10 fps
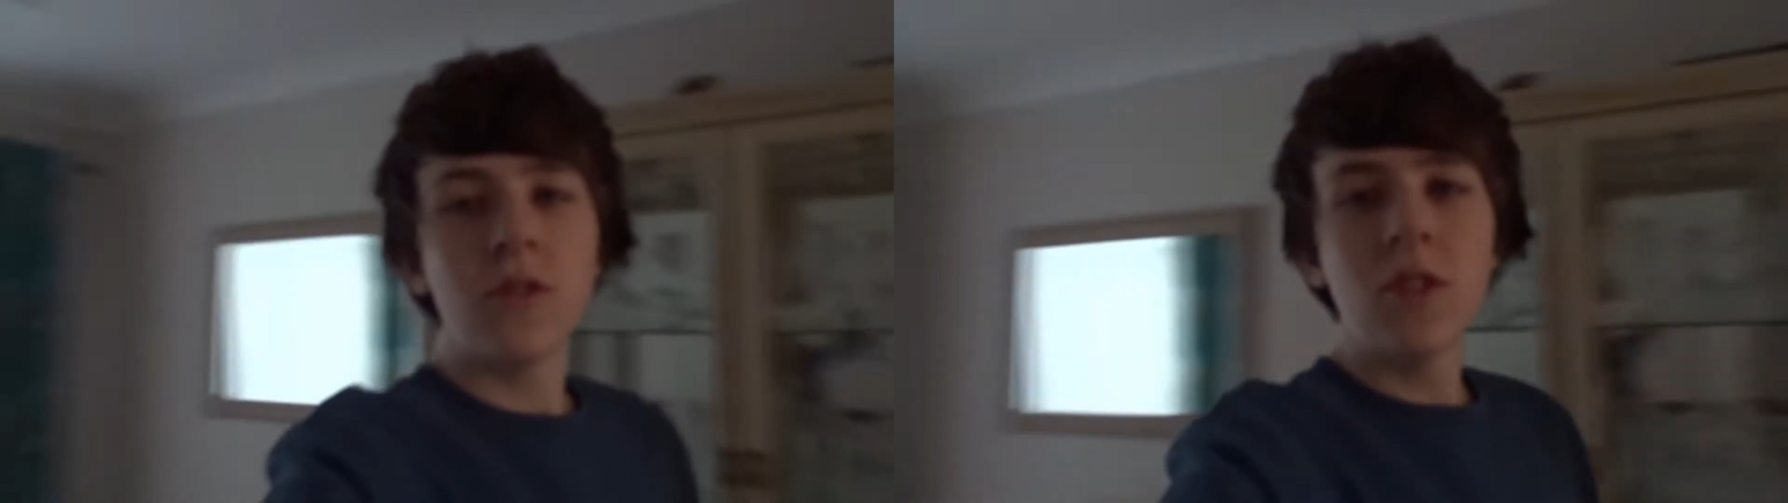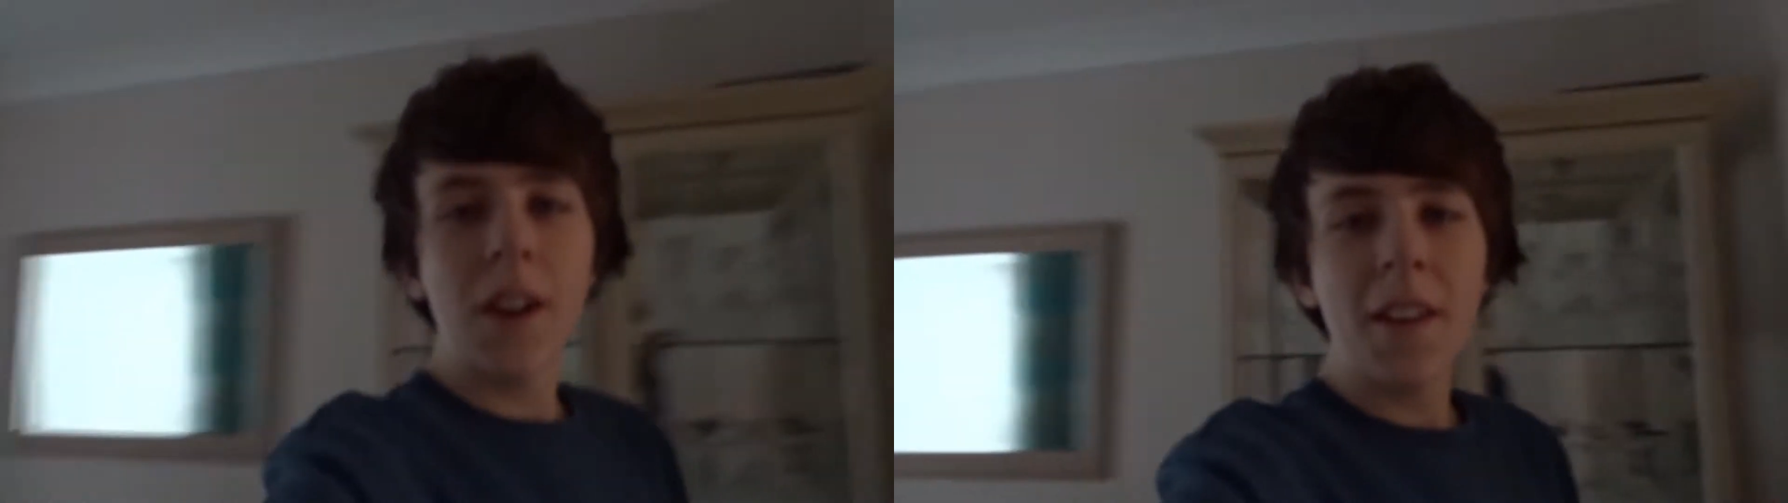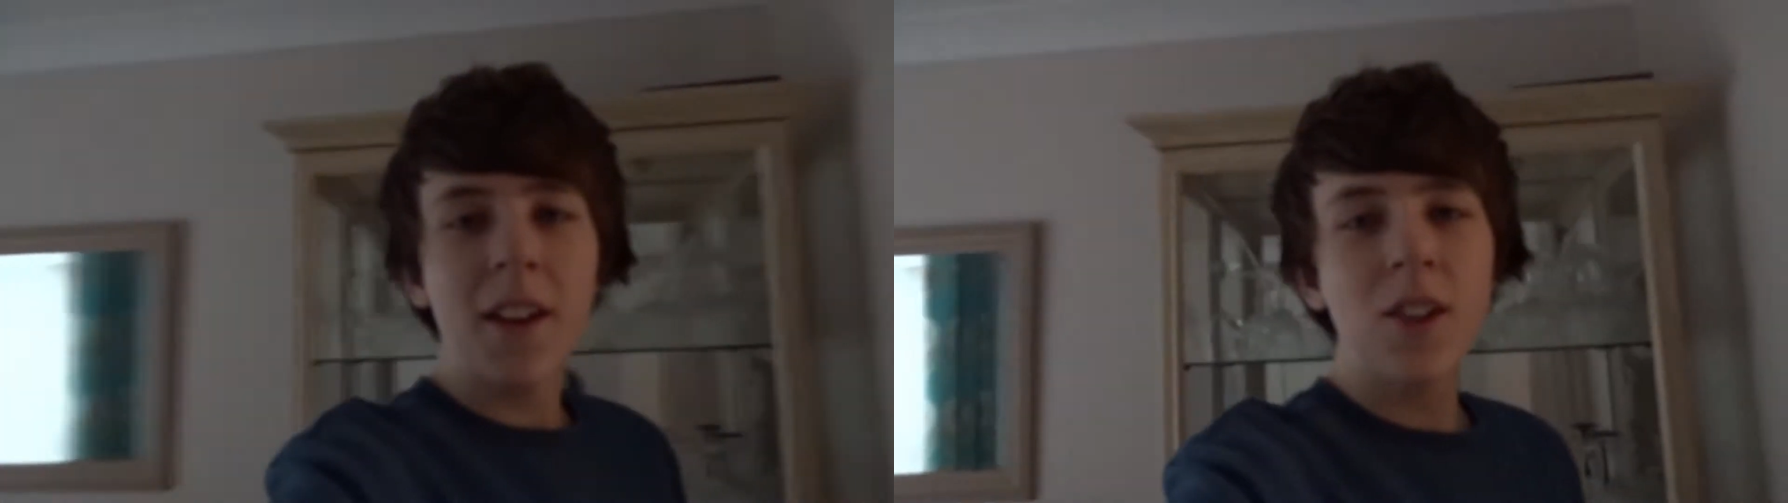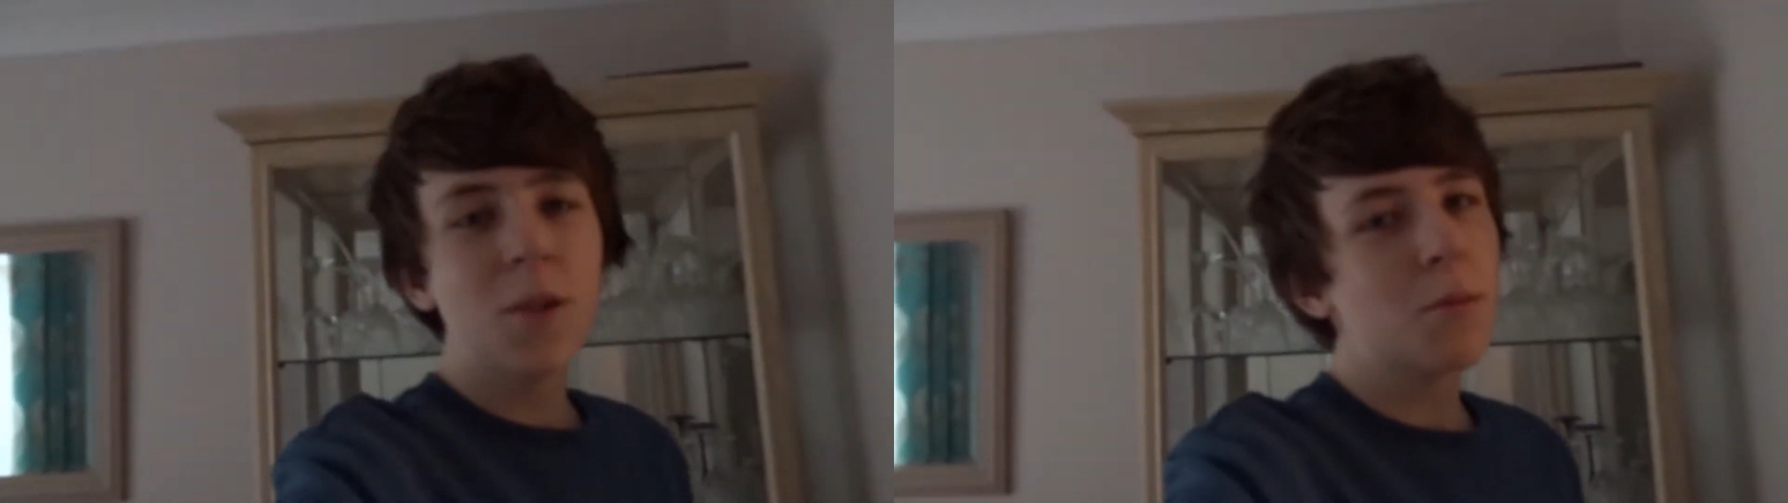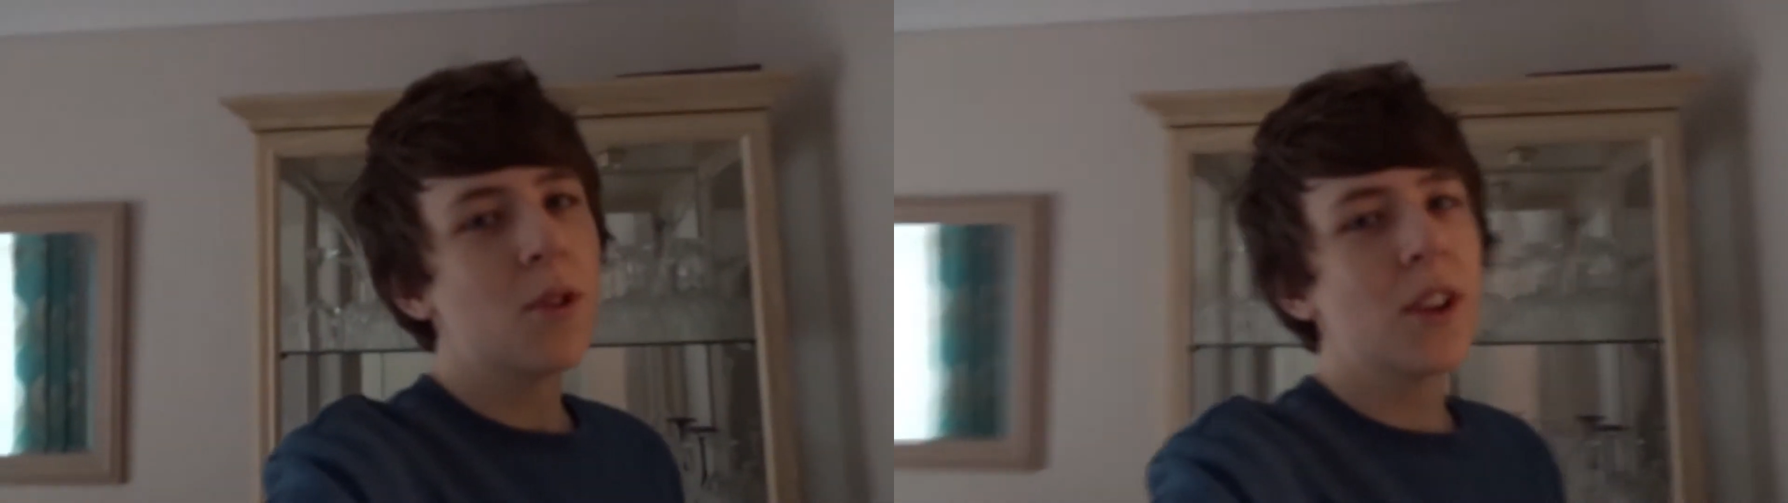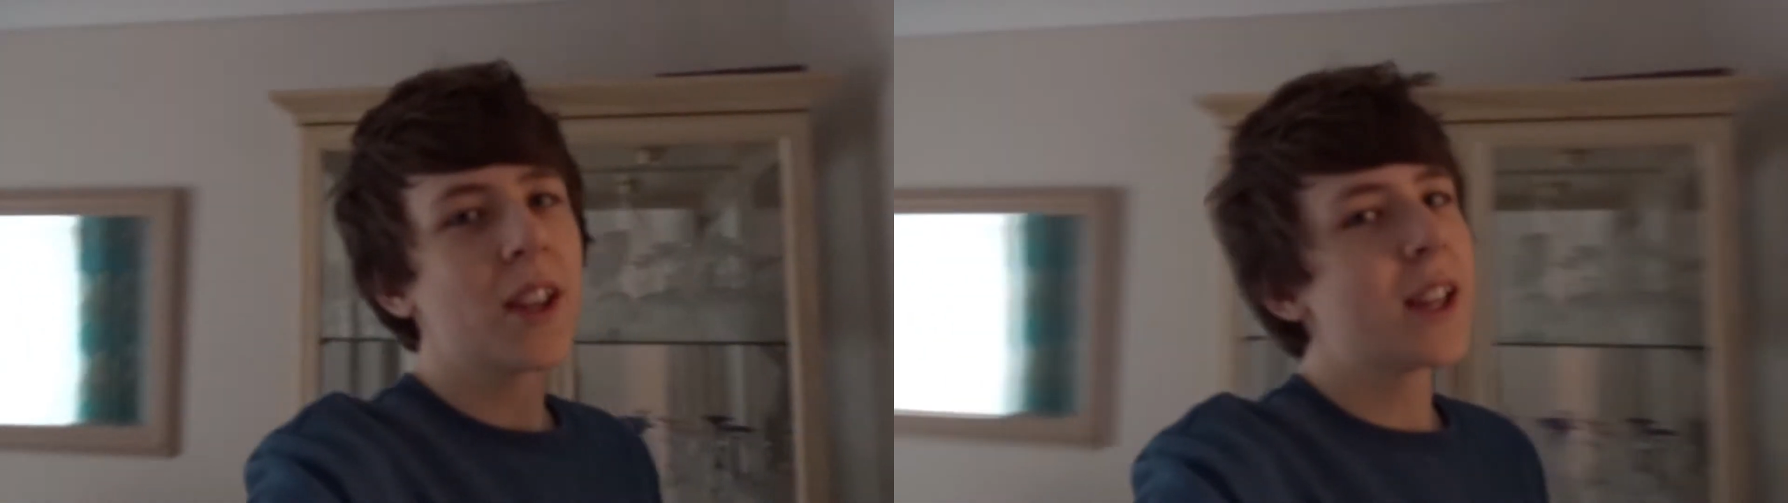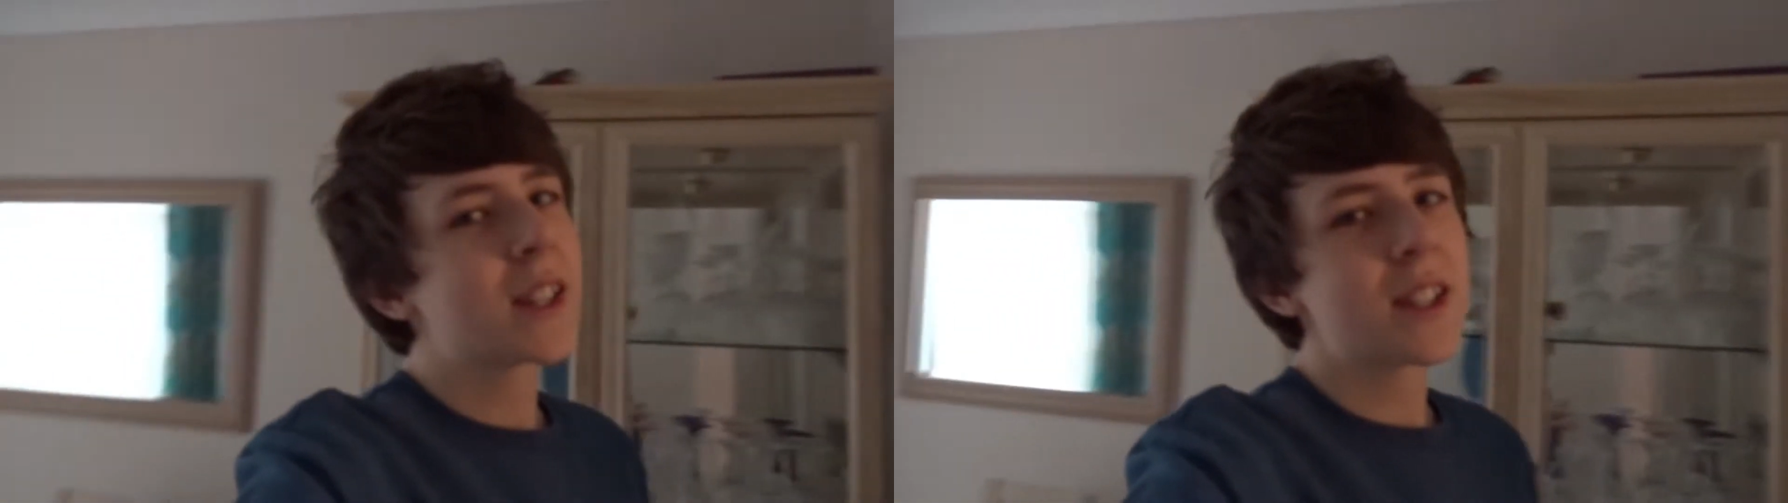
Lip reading: Right then, good morning. Yes,